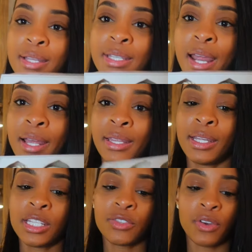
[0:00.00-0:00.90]
I snagged
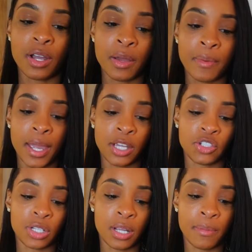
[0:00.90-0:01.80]
these from
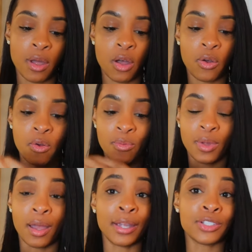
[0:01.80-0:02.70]
H and M Home.
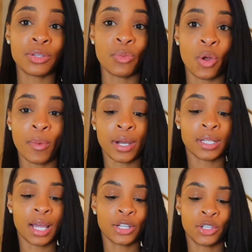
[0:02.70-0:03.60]
Y'all, H and M Home had a
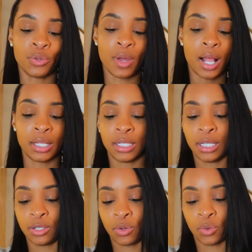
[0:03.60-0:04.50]
lot of cute
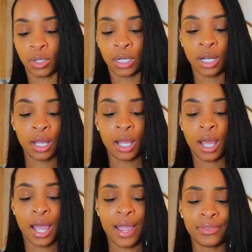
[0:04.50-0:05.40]
holiday decor.
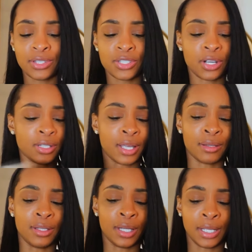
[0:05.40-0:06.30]
I have to start
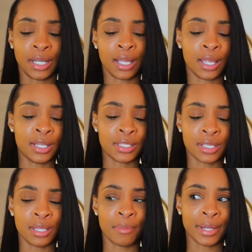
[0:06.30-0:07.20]
like looking
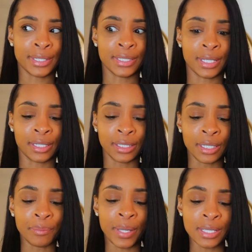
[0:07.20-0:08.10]
into them on a
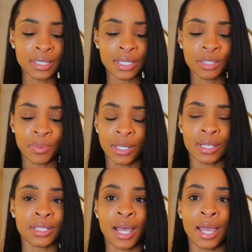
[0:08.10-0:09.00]
daily basis
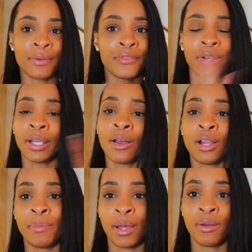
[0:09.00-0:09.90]
because I forget
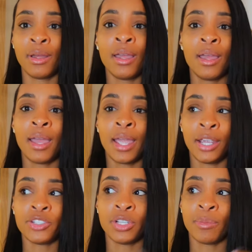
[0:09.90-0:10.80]
all about
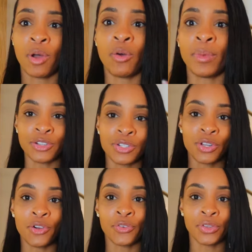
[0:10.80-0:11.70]
H and M Home. I usually
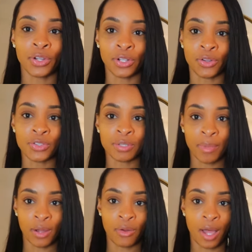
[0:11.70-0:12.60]
go for their clothes and
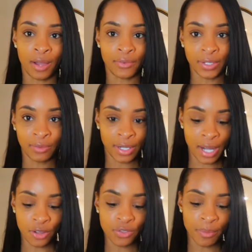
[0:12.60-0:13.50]
my whole outfit right
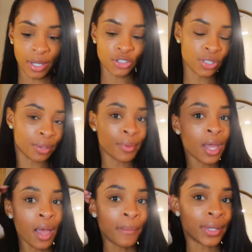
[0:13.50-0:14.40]
now is from H and M,
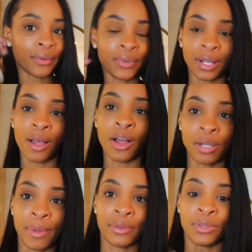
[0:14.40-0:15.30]
but I forgot all
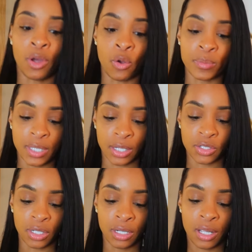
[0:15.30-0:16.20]
about the home
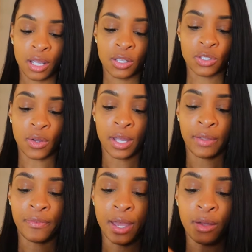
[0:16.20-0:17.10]
section. So
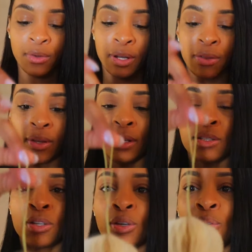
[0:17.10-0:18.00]
I found
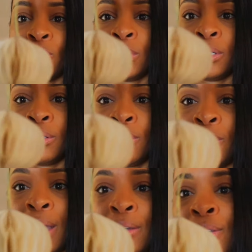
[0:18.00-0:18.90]
these cute
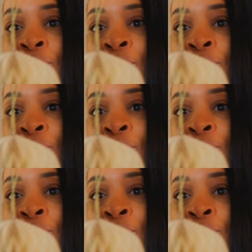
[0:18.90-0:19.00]
little, I don't